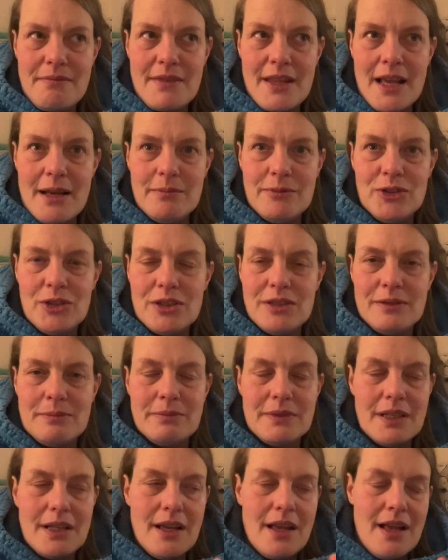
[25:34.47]
I'm
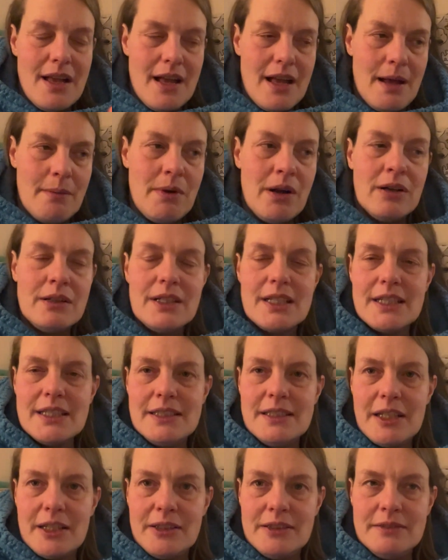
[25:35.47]
hunkering
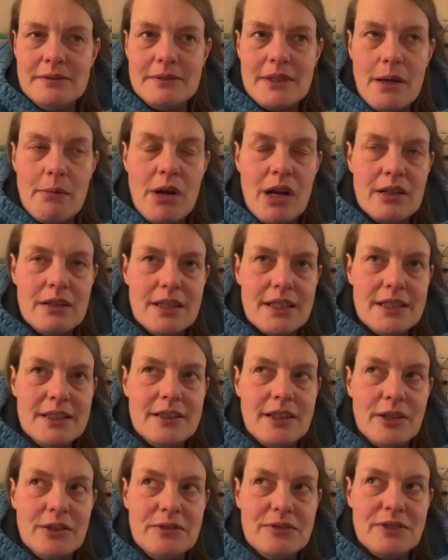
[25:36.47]

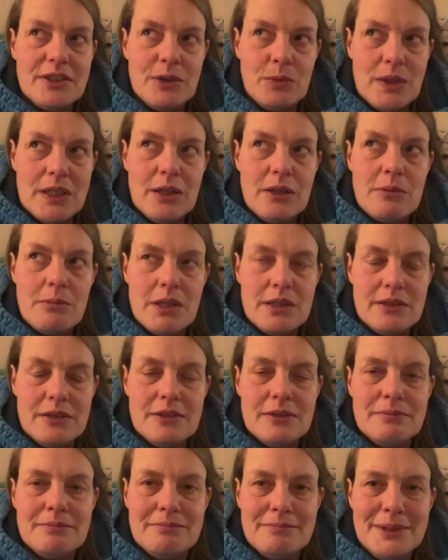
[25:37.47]
down for the winter
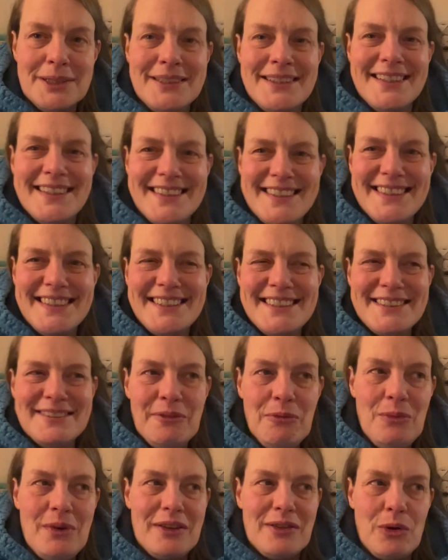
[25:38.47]
months
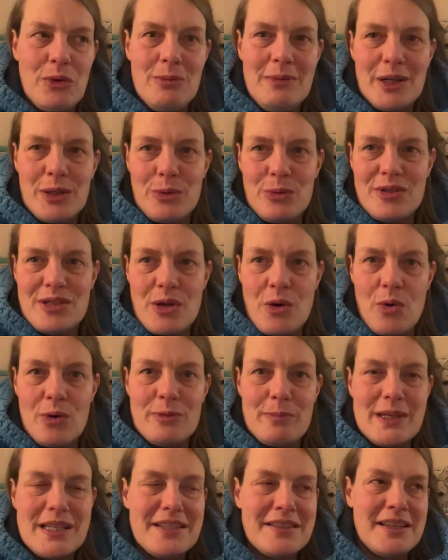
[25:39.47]
with all my cosy
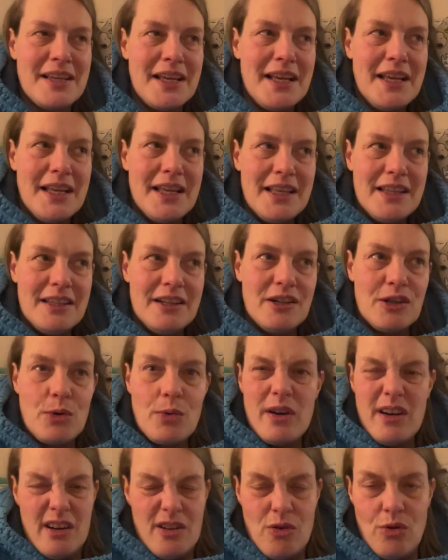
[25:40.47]
hobbies that
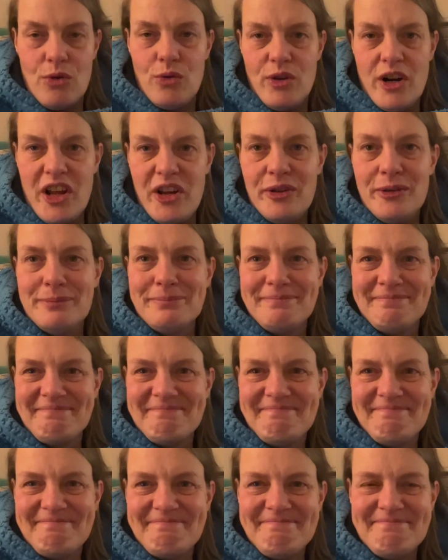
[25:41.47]
require not going out.
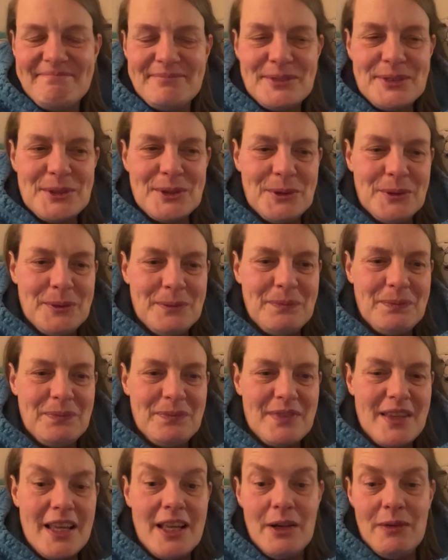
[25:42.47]
So
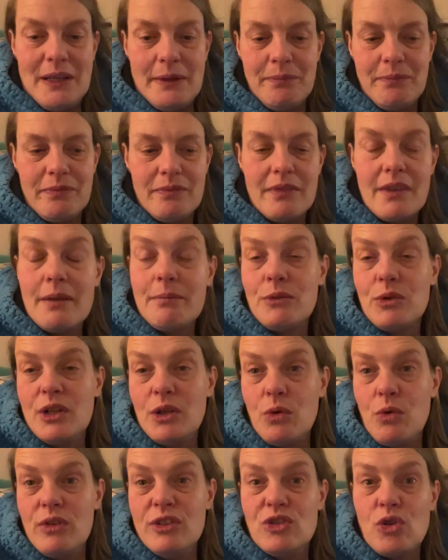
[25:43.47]
anyway, I'm gonna
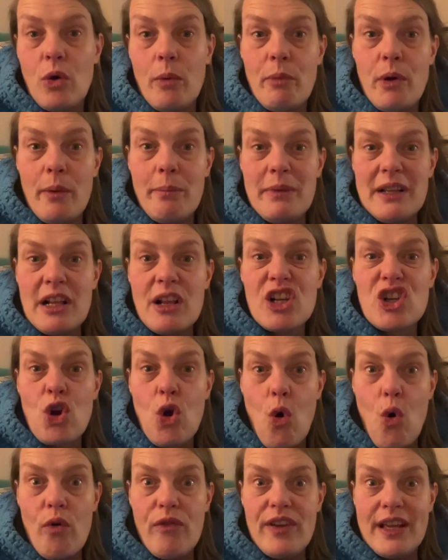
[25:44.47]
go and top up my coffee.